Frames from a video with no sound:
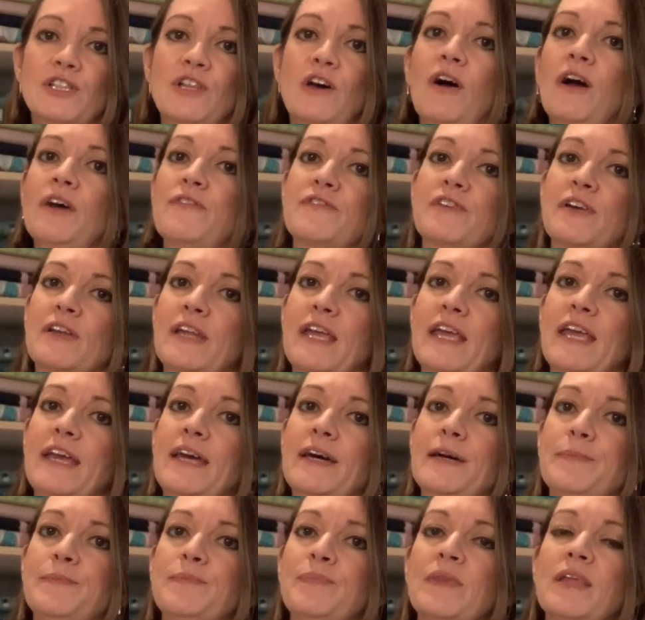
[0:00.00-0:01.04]
that I've done here,
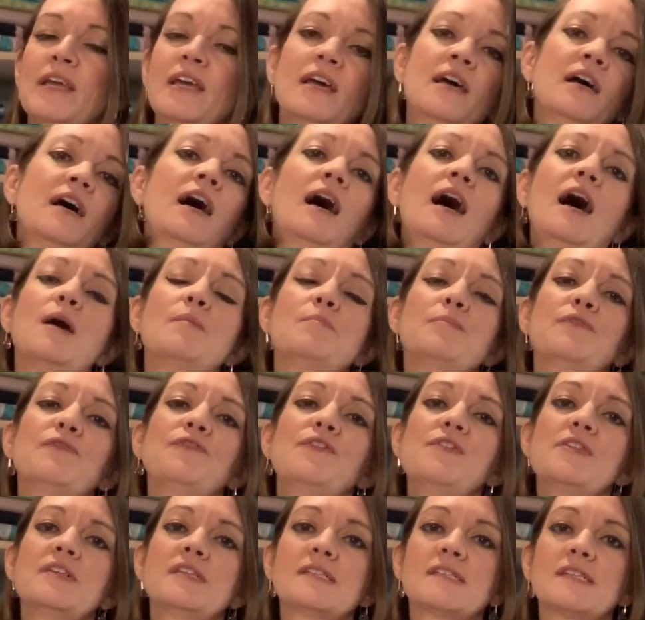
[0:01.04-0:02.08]
but
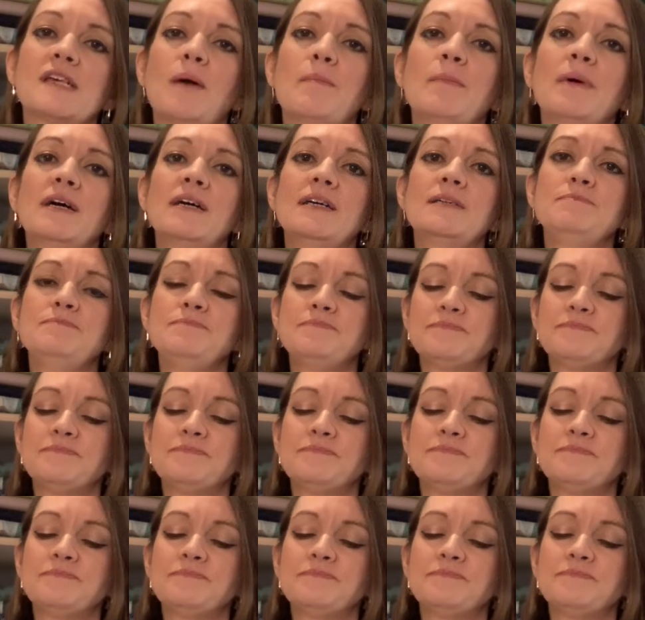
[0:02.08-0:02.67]
for the summer